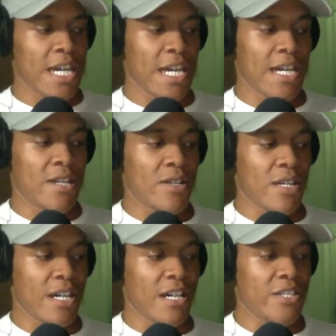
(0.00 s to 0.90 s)
And
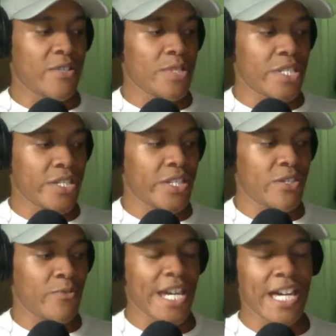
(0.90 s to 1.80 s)
I think once they see
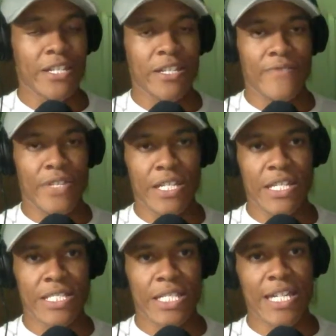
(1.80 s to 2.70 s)
the reality of it,
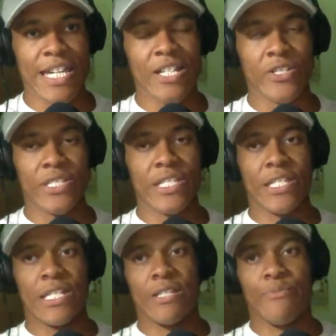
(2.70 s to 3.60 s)
it's like
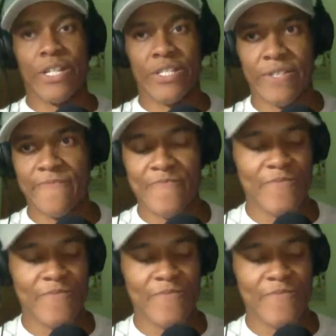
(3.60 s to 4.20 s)
actually depressing.